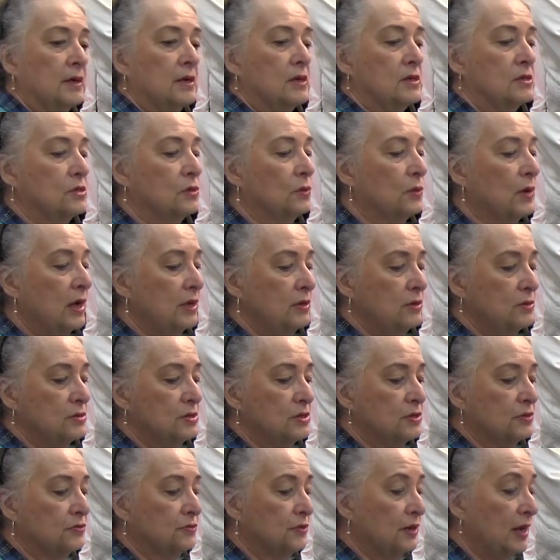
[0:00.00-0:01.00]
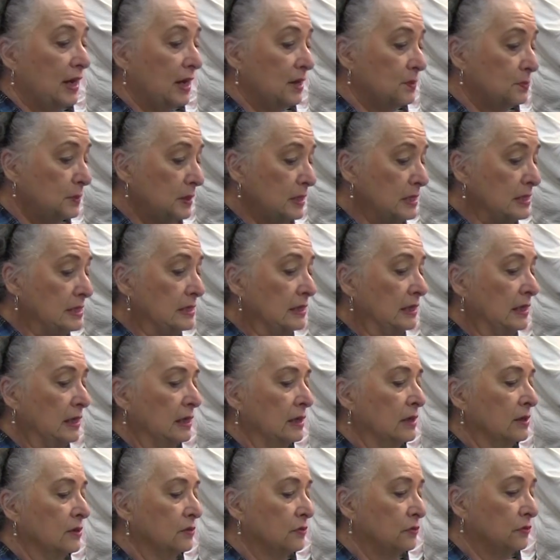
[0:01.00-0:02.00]
So I use it for hand
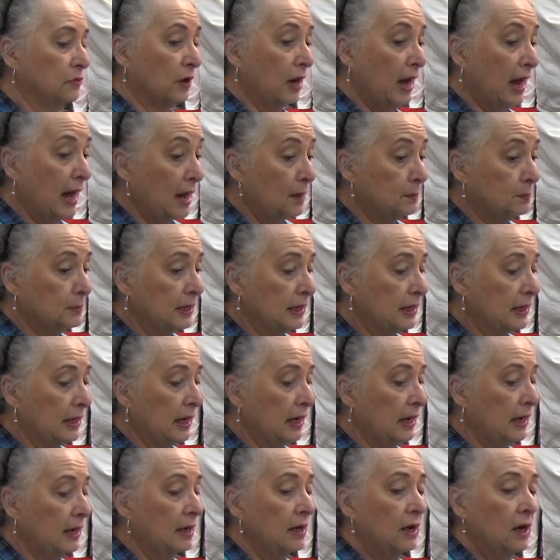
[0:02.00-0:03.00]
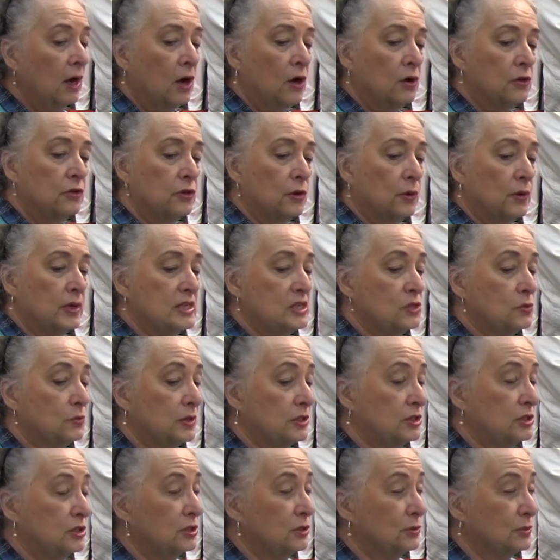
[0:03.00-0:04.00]
piecing, for applique, though I
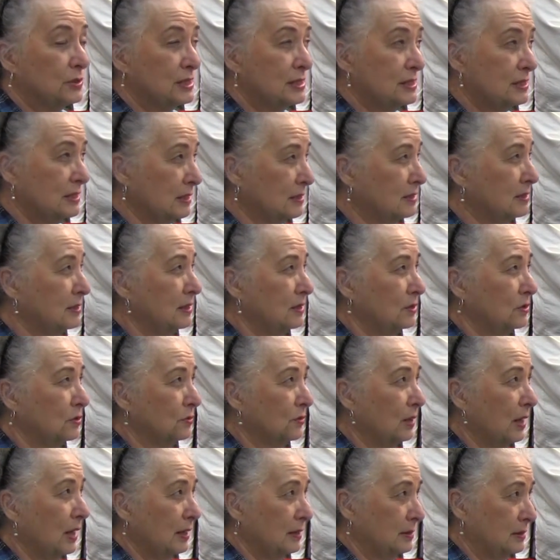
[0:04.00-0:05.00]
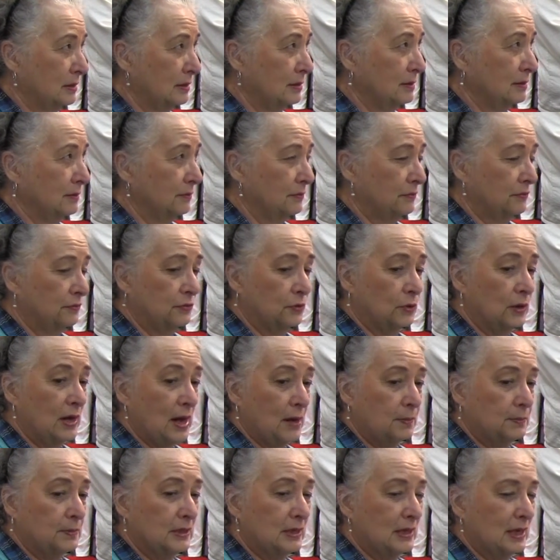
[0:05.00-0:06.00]
switched to a 60 thread for
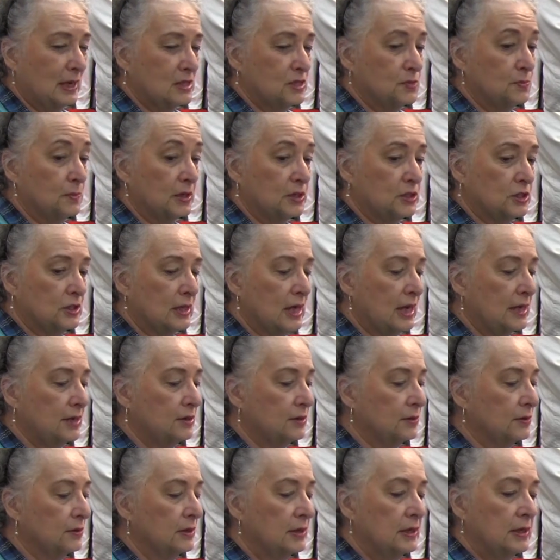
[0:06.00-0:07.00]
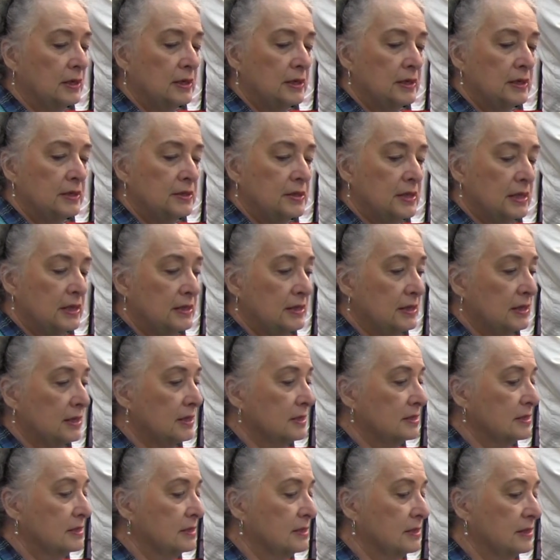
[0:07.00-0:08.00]
applique. It's much lighter than
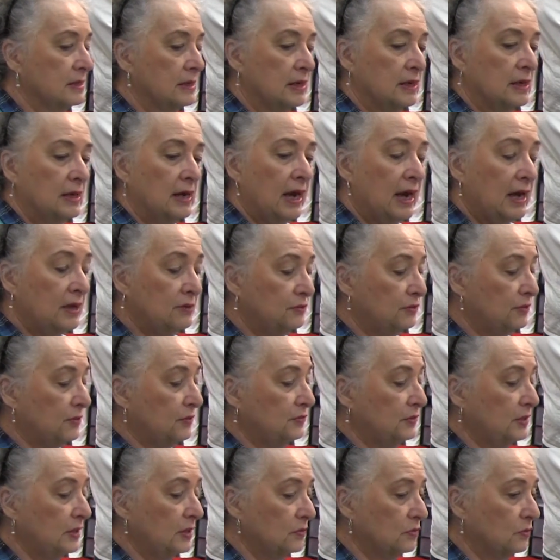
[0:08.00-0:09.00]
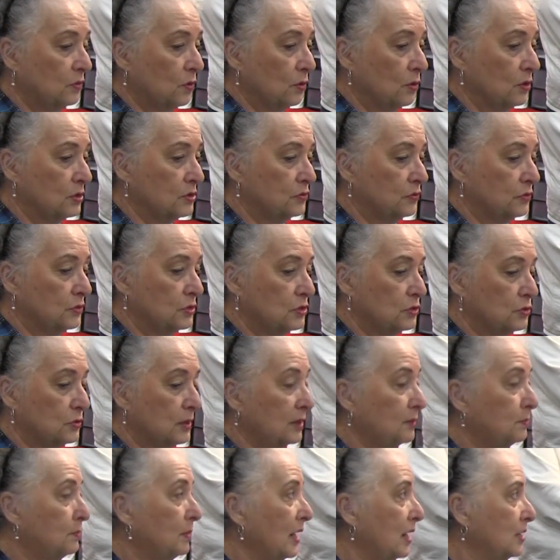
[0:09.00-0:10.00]
this. And 50, of course, for
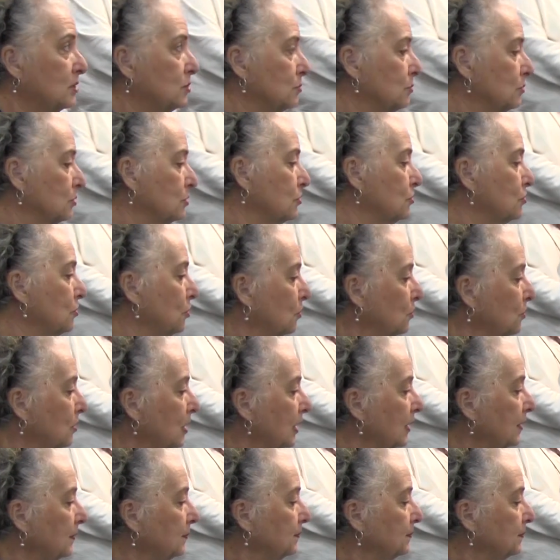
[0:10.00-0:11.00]
straight patchwork sewing.